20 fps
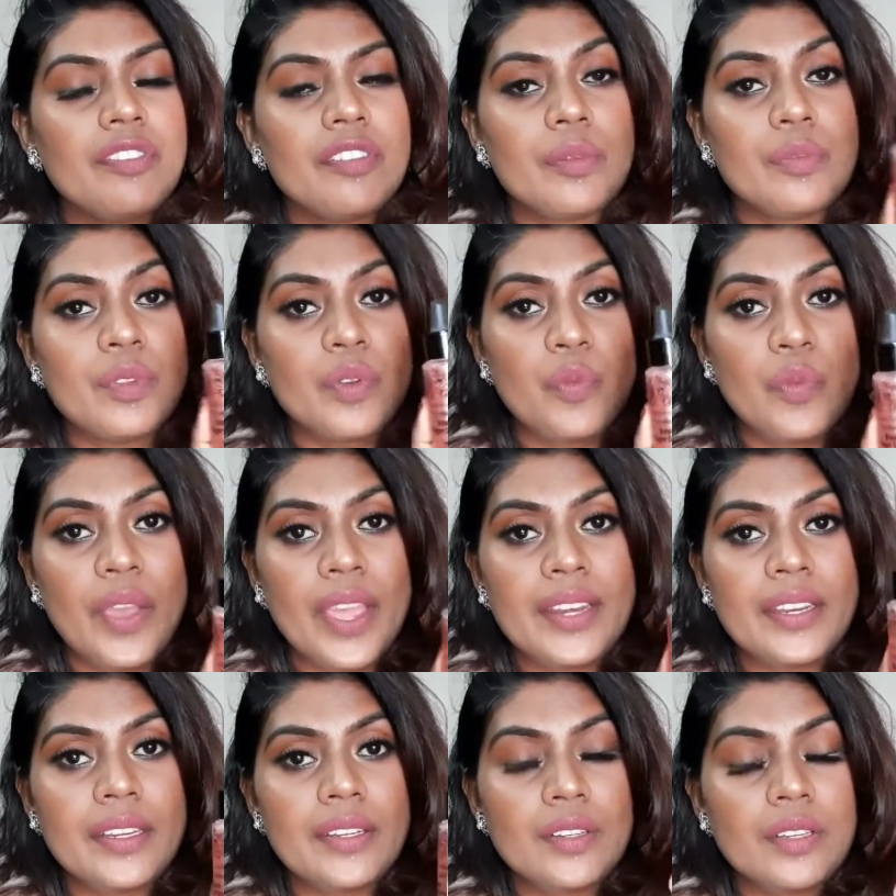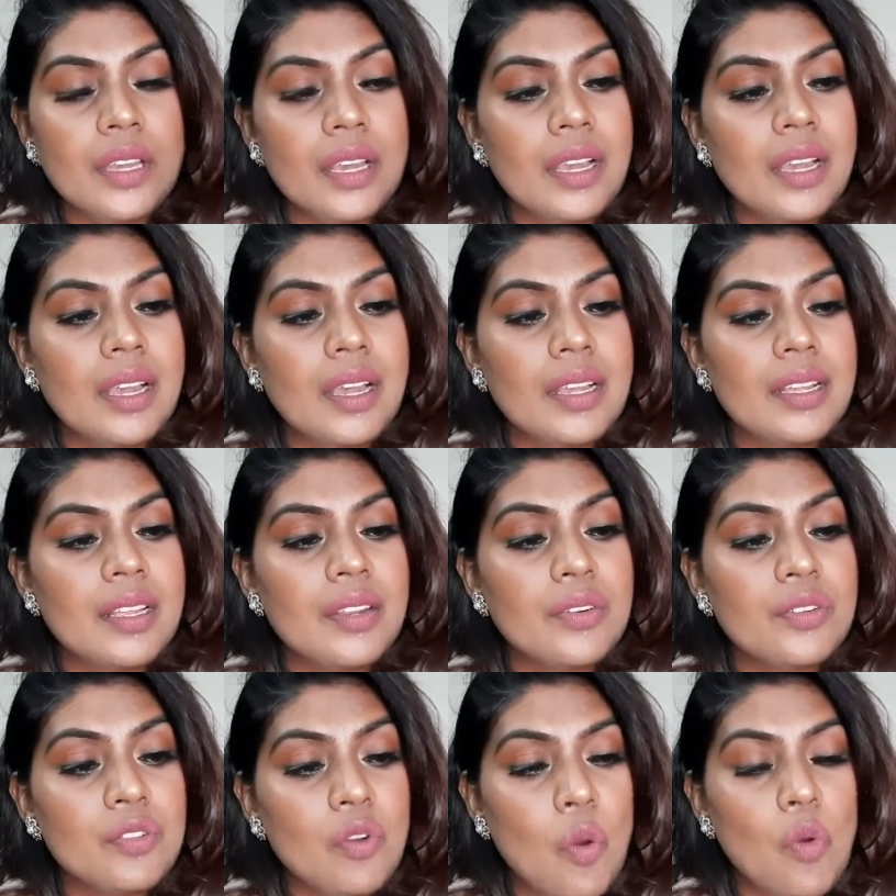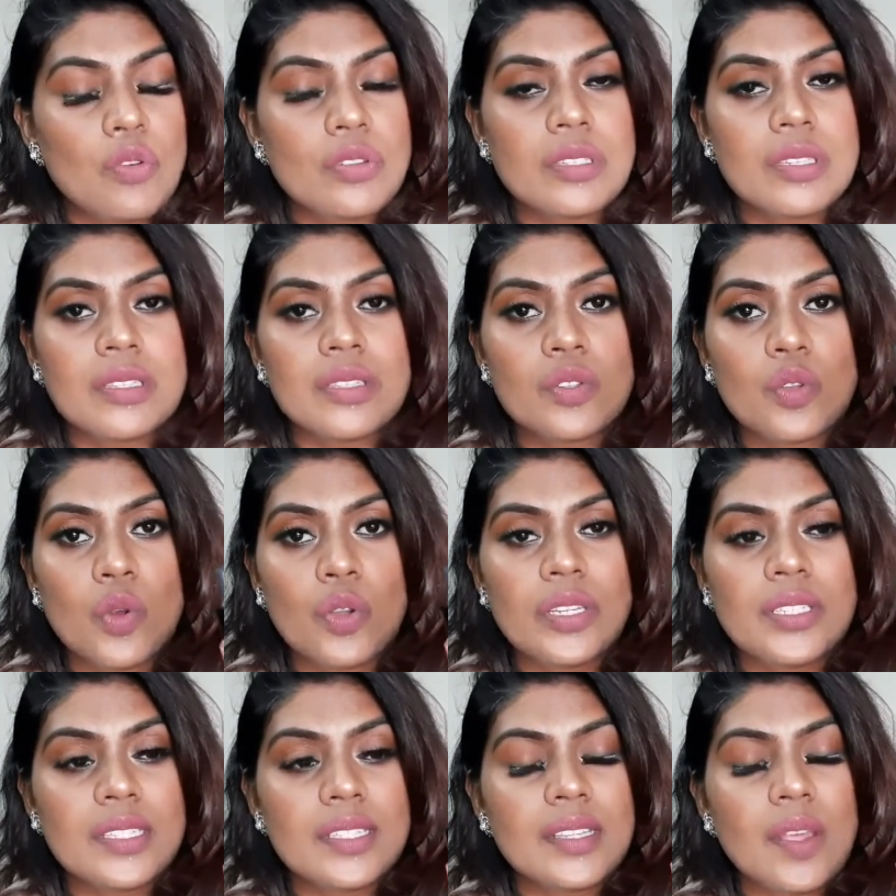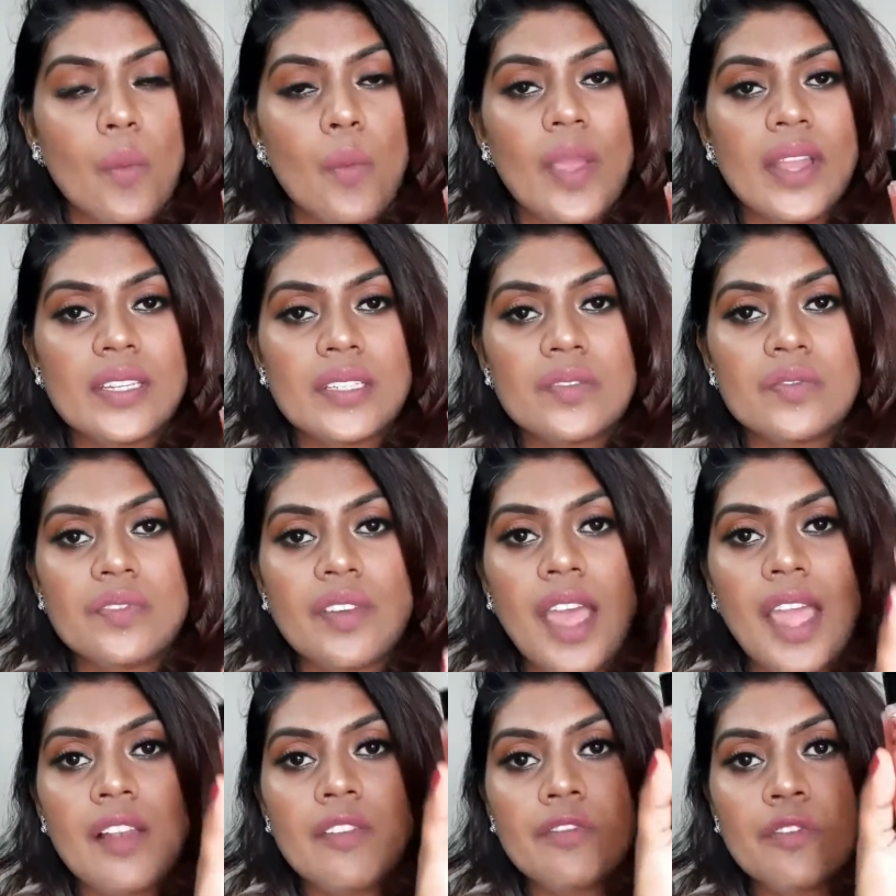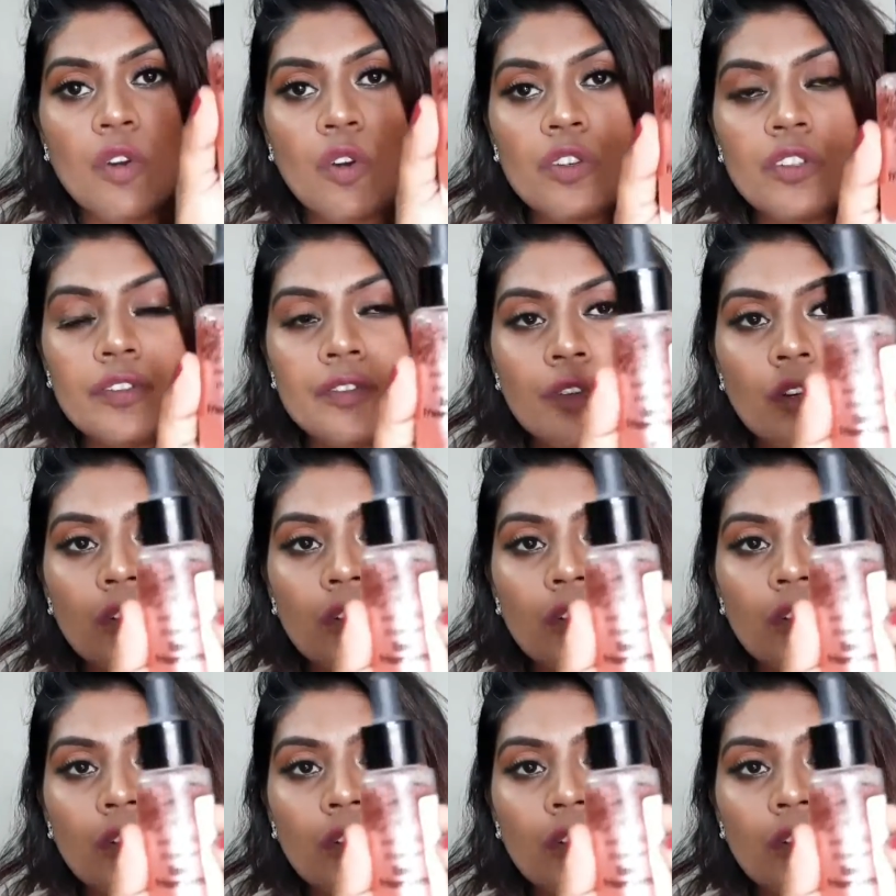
from the variant Rose. So it is a Wet n Wild Photo